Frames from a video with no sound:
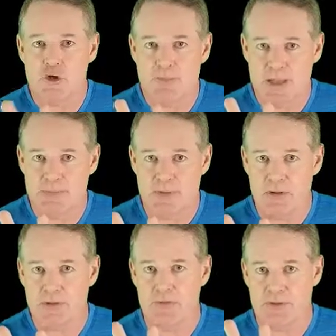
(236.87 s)
2
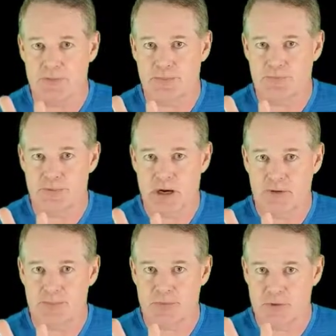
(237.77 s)
people, with the
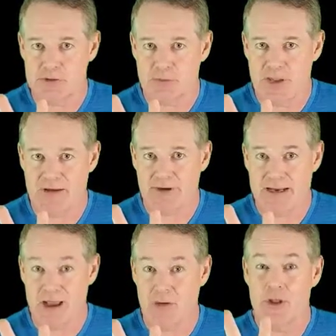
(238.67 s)
current promotion we have right